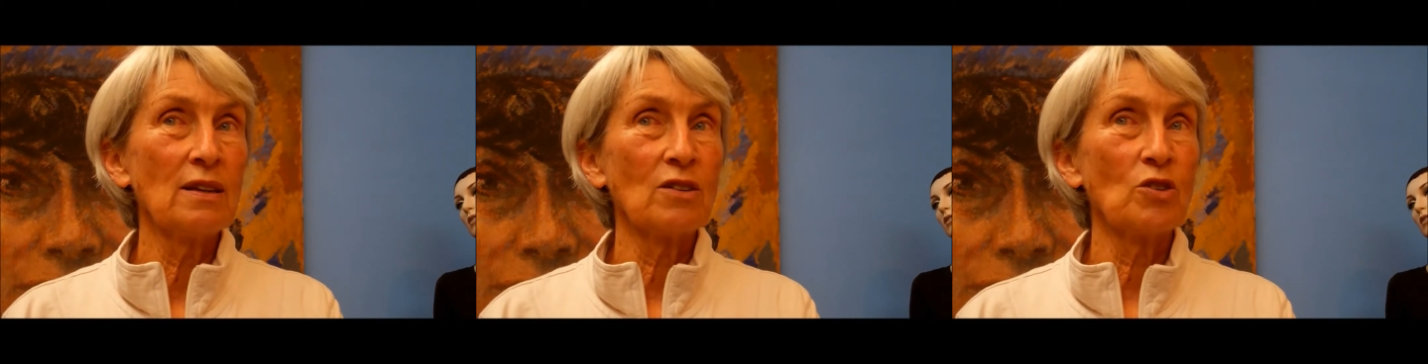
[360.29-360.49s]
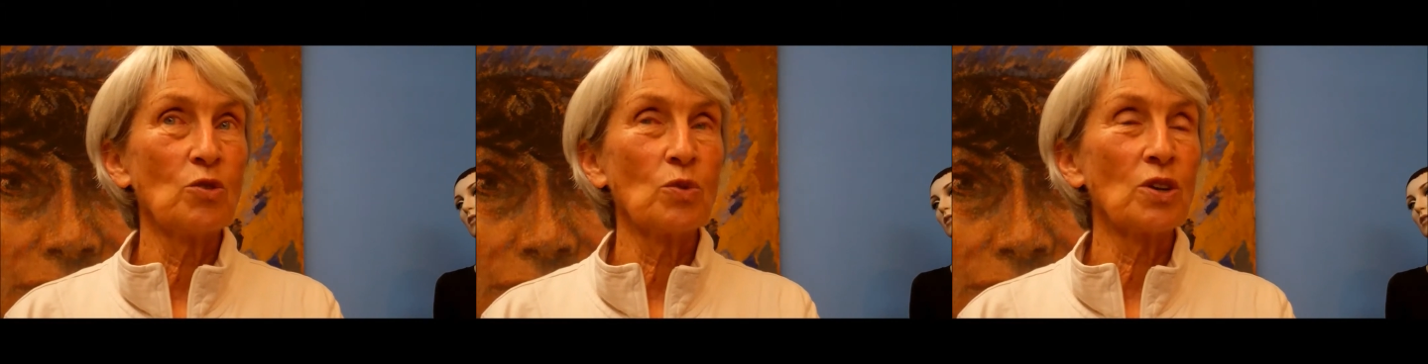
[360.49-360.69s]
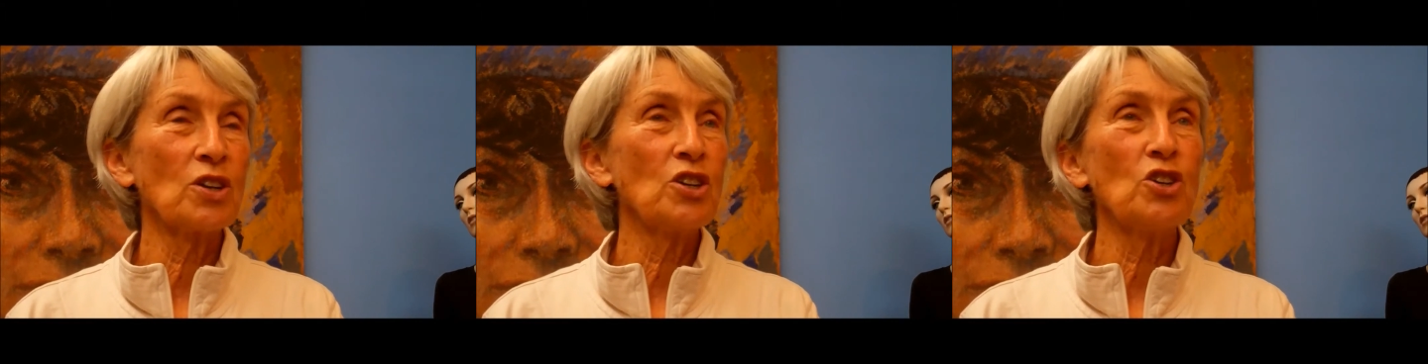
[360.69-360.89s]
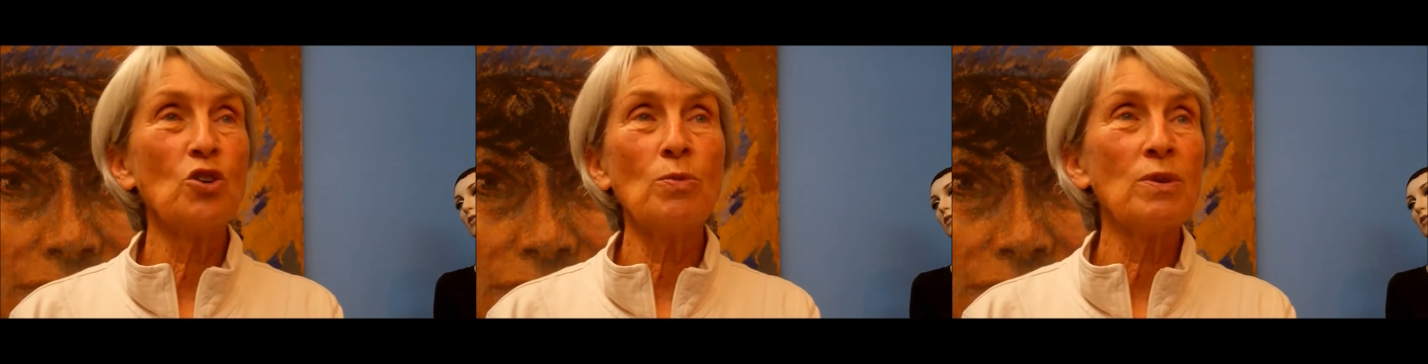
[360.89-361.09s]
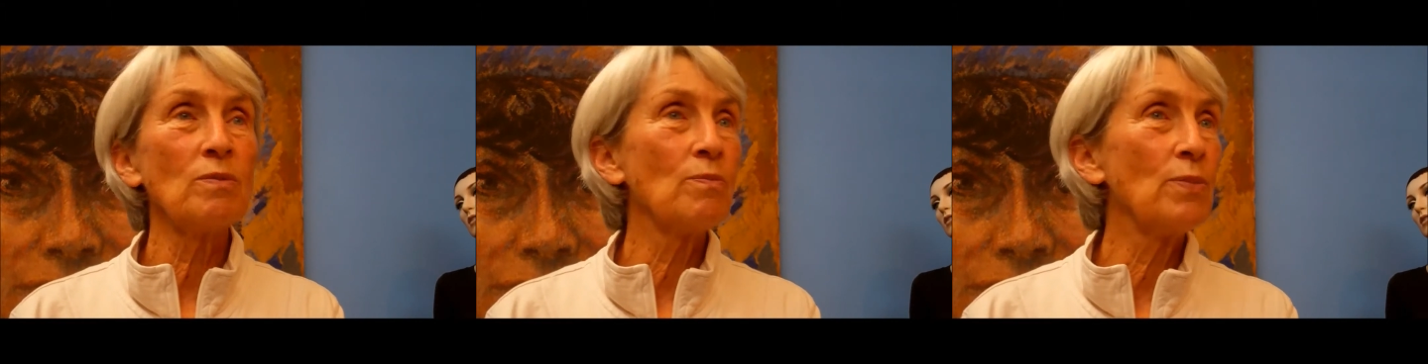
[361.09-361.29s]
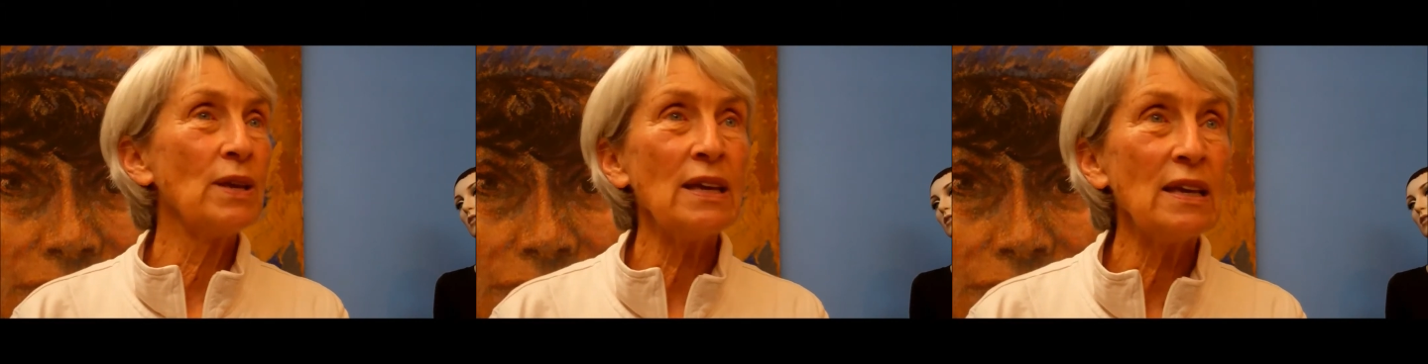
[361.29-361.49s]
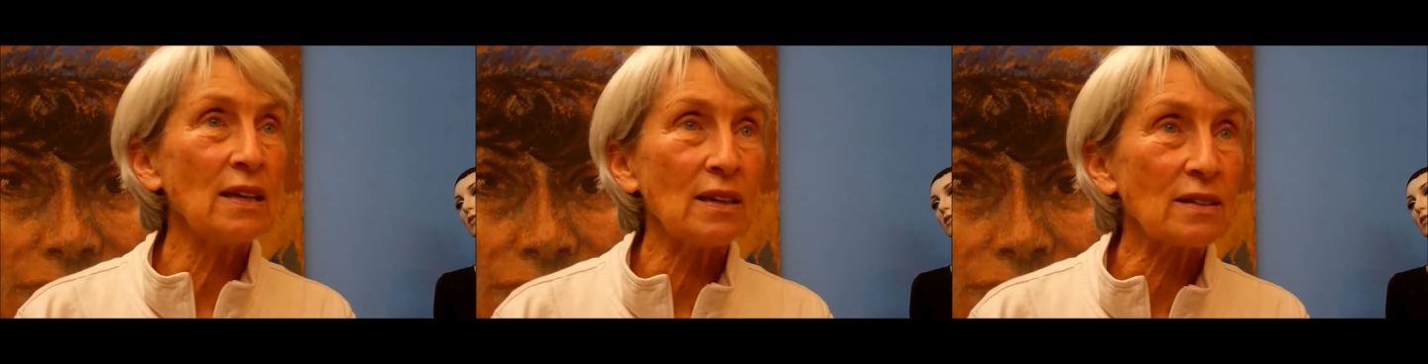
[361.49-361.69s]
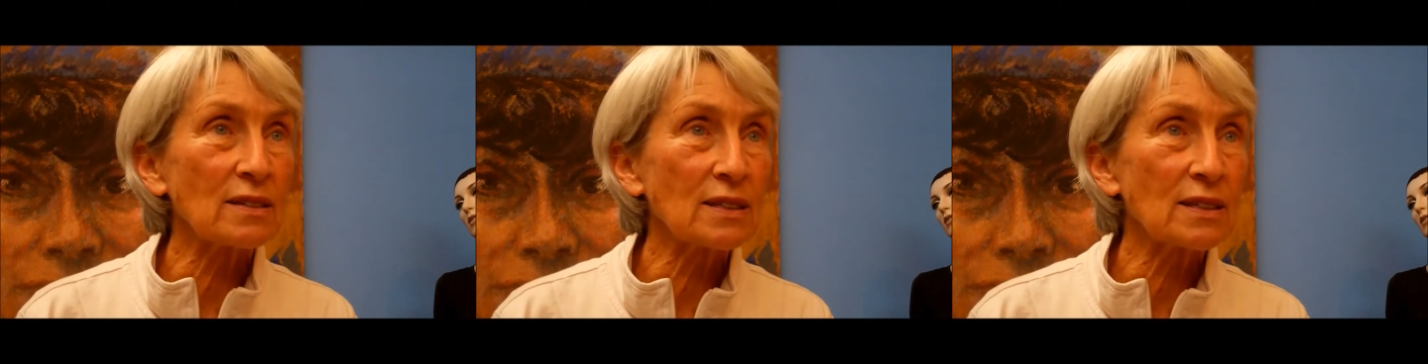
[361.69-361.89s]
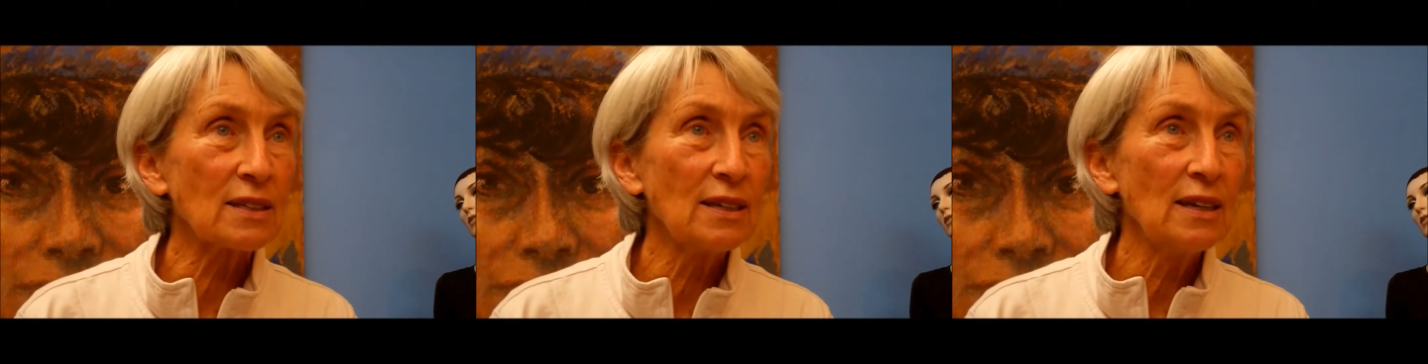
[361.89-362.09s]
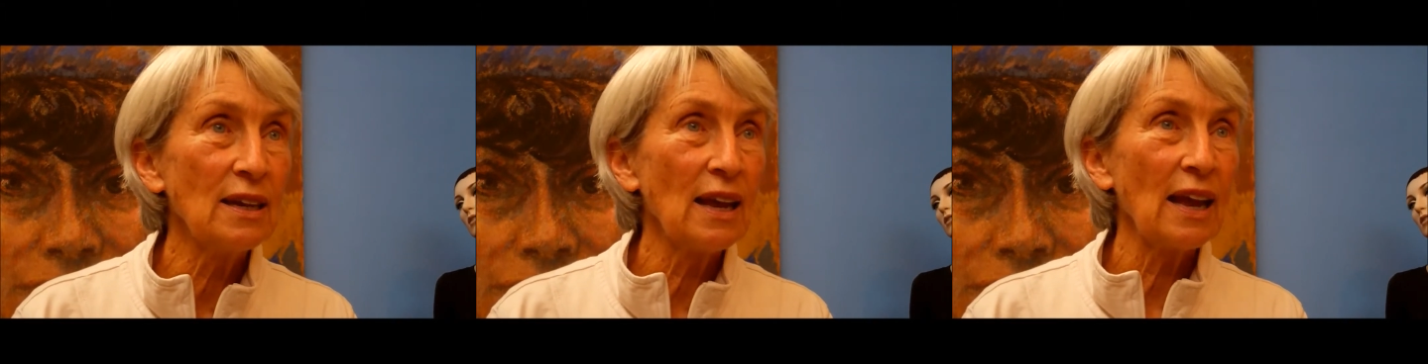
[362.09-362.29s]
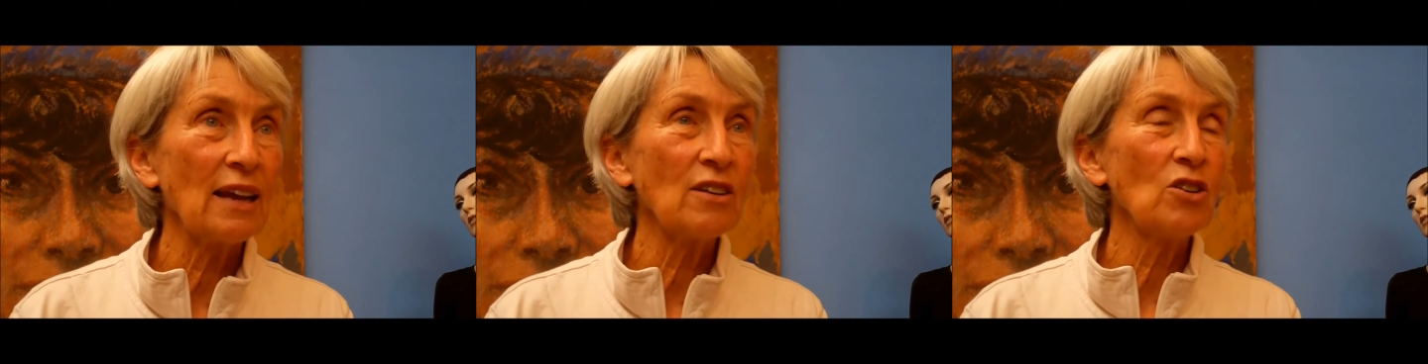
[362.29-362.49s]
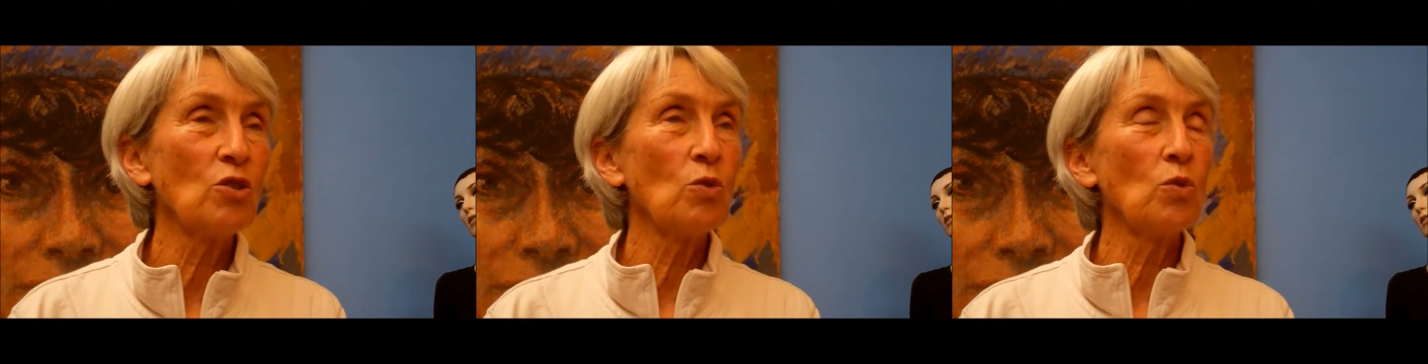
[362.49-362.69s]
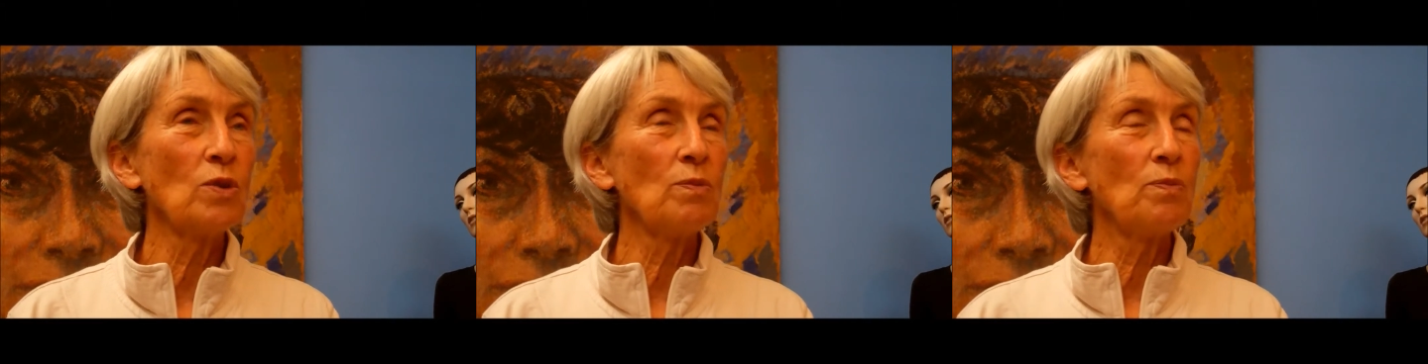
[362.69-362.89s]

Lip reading: who were human beings and who